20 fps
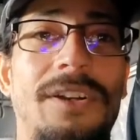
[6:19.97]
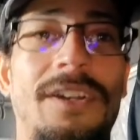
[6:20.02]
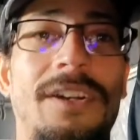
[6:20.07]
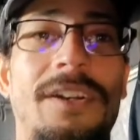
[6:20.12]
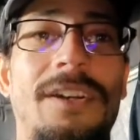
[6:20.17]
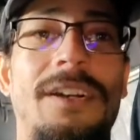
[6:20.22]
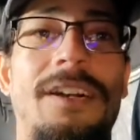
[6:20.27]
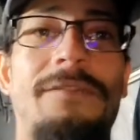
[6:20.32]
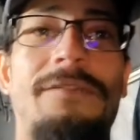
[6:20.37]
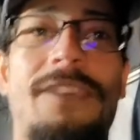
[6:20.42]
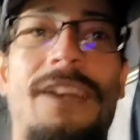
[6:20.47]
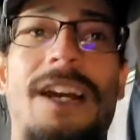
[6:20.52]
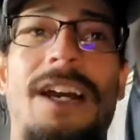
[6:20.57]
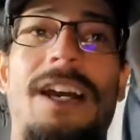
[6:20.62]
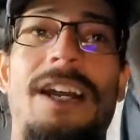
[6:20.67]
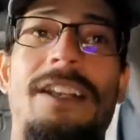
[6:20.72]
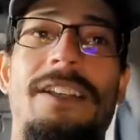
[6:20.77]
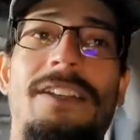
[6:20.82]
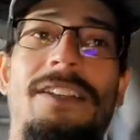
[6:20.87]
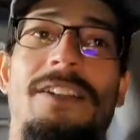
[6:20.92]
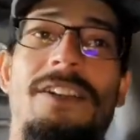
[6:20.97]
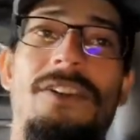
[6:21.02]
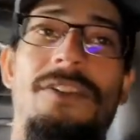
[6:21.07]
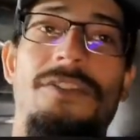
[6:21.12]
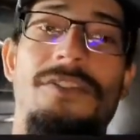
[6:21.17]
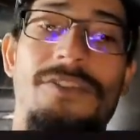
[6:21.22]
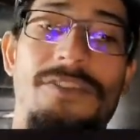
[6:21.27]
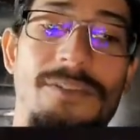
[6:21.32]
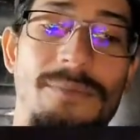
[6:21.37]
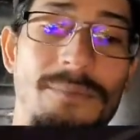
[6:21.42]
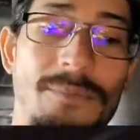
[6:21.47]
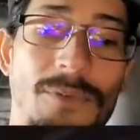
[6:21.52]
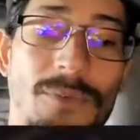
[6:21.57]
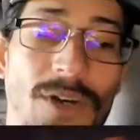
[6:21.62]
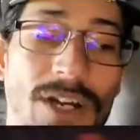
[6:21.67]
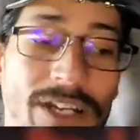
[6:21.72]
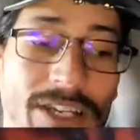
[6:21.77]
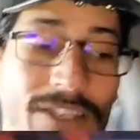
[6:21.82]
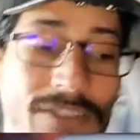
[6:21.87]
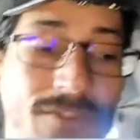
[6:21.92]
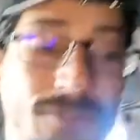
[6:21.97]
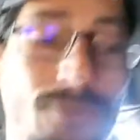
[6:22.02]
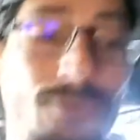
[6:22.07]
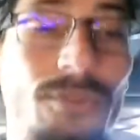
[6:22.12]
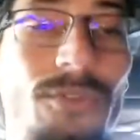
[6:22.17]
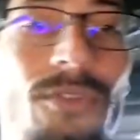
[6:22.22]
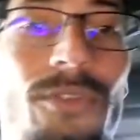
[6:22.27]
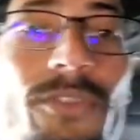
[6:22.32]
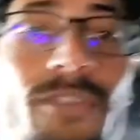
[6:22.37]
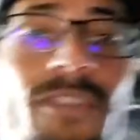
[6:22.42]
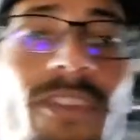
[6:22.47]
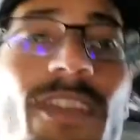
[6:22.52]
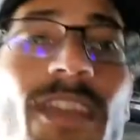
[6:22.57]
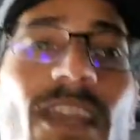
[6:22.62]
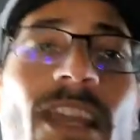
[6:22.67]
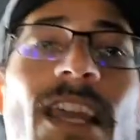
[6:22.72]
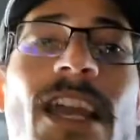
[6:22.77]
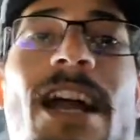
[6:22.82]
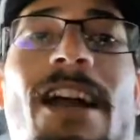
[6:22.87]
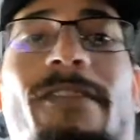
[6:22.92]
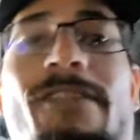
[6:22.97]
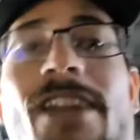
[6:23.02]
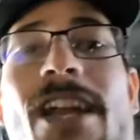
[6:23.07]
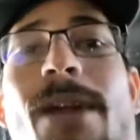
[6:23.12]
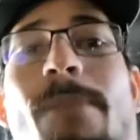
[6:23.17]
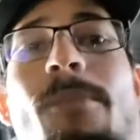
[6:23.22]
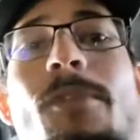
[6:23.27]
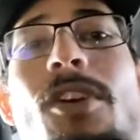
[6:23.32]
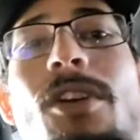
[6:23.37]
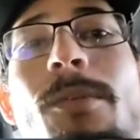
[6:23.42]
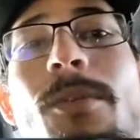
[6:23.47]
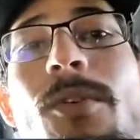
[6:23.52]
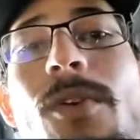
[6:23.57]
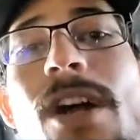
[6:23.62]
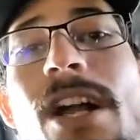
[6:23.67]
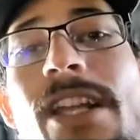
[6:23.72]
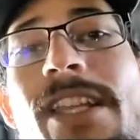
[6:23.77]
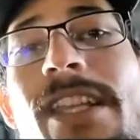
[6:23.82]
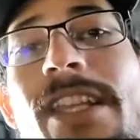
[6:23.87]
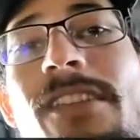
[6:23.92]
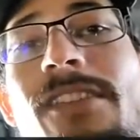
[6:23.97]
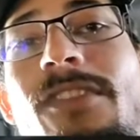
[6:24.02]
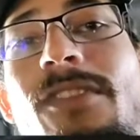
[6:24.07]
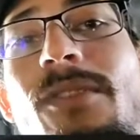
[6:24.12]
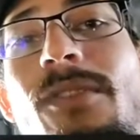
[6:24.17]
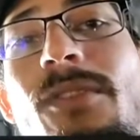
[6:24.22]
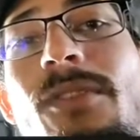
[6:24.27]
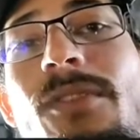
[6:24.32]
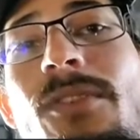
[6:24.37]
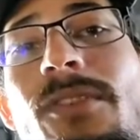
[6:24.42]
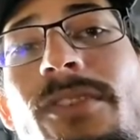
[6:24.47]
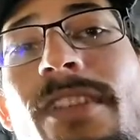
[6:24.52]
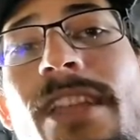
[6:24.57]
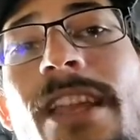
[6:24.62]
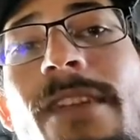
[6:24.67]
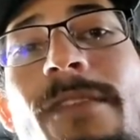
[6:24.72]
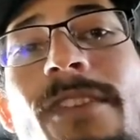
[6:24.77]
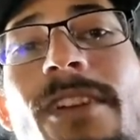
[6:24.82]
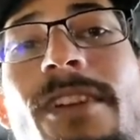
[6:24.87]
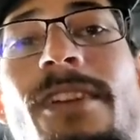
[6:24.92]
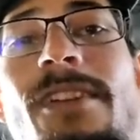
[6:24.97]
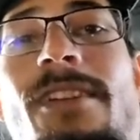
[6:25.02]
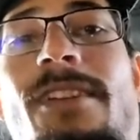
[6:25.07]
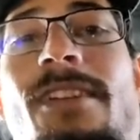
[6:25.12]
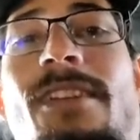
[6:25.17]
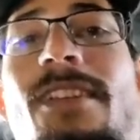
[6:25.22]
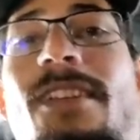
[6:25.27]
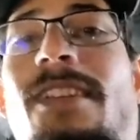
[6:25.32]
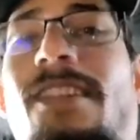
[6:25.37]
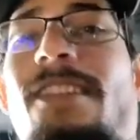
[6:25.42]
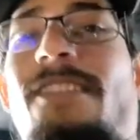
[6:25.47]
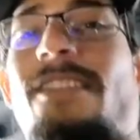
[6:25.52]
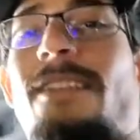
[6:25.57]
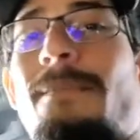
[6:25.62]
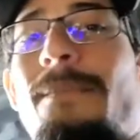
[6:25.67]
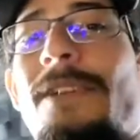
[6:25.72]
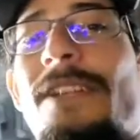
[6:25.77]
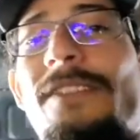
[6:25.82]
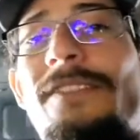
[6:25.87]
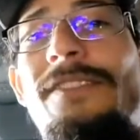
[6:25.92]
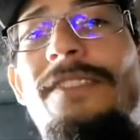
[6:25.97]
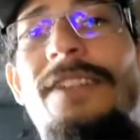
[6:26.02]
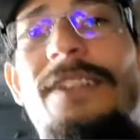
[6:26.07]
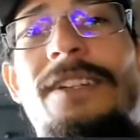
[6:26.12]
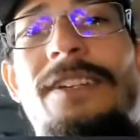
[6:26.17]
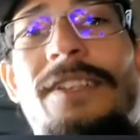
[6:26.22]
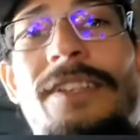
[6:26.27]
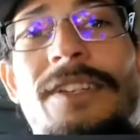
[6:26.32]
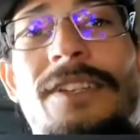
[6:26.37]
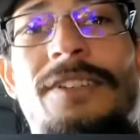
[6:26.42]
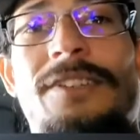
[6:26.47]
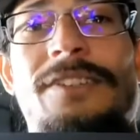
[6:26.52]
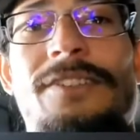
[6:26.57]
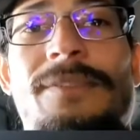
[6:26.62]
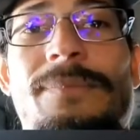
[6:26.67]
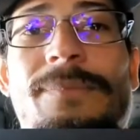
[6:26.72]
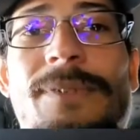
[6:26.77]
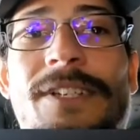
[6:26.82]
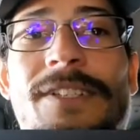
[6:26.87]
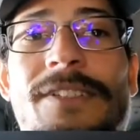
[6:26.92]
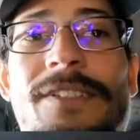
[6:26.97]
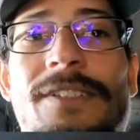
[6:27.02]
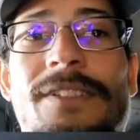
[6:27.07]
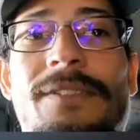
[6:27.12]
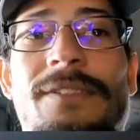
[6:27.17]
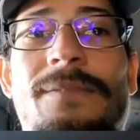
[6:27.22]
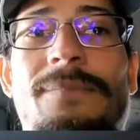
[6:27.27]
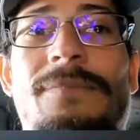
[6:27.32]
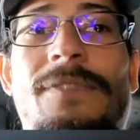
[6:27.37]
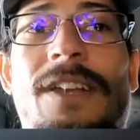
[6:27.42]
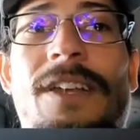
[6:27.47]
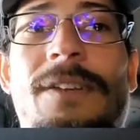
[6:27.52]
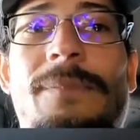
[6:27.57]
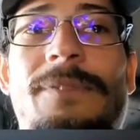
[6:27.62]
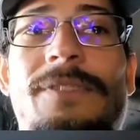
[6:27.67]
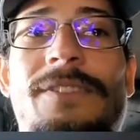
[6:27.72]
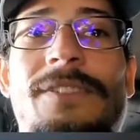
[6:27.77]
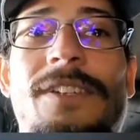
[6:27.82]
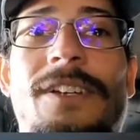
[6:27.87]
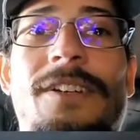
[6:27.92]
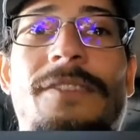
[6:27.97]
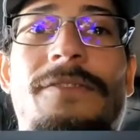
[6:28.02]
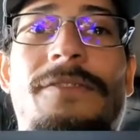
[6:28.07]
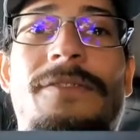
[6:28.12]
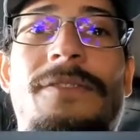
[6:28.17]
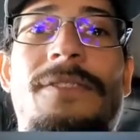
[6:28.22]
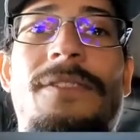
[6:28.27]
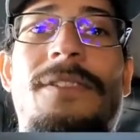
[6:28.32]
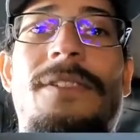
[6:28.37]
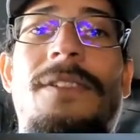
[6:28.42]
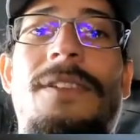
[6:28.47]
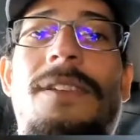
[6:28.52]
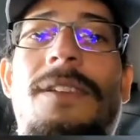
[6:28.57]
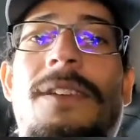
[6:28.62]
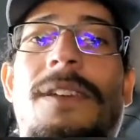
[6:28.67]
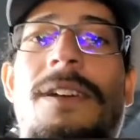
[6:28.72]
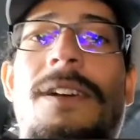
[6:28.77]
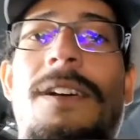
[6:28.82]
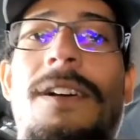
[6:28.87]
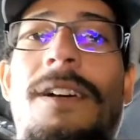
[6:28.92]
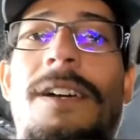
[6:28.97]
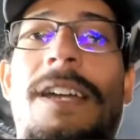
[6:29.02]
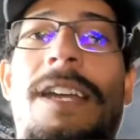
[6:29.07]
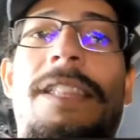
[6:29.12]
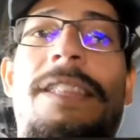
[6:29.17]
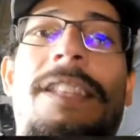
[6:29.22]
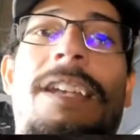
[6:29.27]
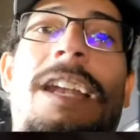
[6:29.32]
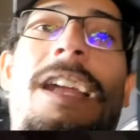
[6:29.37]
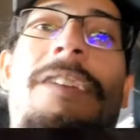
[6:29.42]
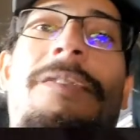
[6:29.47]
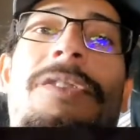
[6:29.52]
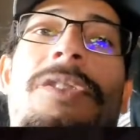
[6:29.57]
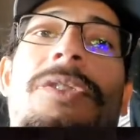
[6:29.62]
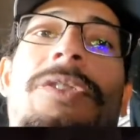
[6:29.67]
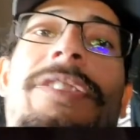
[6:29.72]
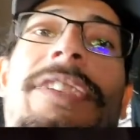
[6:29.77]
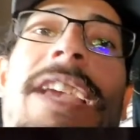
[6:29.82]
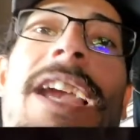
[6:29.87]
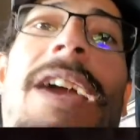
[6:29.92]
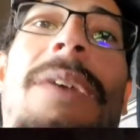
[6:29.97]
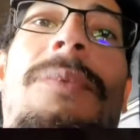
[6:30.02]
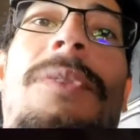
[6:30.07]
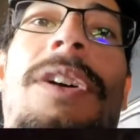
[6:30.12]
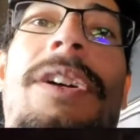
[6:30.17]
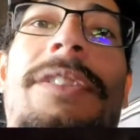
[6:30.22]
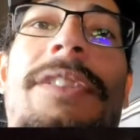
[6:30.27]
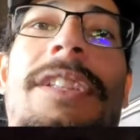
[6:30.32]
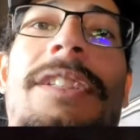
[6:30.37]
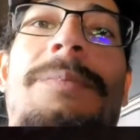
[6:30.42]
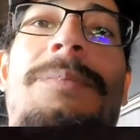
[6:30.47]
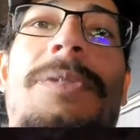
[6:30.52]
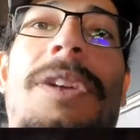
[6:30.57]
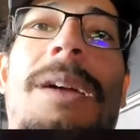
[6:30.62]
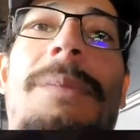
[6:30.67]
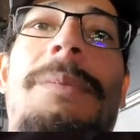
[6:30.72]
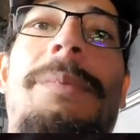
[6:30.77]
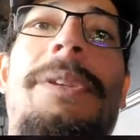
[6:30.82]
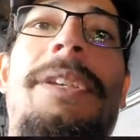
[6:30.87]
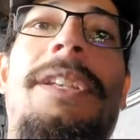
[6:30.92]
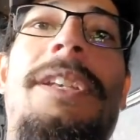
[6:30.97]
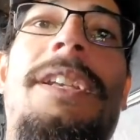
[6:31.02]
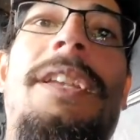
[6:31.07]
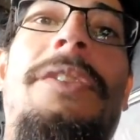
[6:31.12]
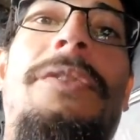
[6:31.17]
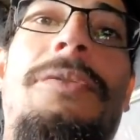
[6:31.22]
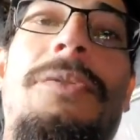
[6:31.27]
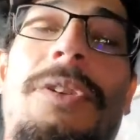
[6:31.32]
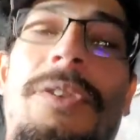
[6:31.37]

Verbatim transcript: I've got you know some Milwaukee tools. I've got more Milwaukee tools. I have a something else there. You know, just a bunch of random stuff. Uh, and then I have an old catwalk that's probably going to get thrown out.